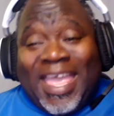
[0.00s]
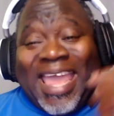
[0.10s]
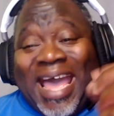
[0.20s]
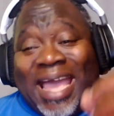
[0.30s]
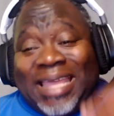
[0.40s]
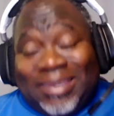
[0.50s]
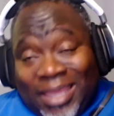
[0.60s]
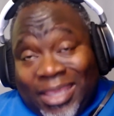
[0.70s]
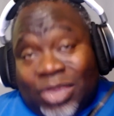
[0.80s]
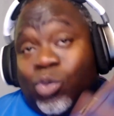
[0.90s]
And I
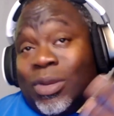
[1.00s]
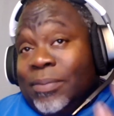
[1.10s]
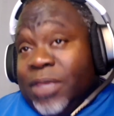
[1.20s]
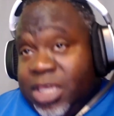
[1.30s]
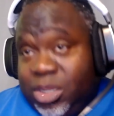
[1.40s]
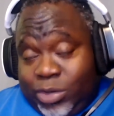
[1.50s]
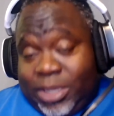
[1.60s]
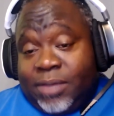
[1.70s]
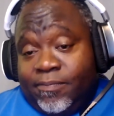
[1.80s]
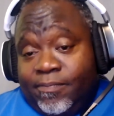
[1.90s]
like what I'm hearing,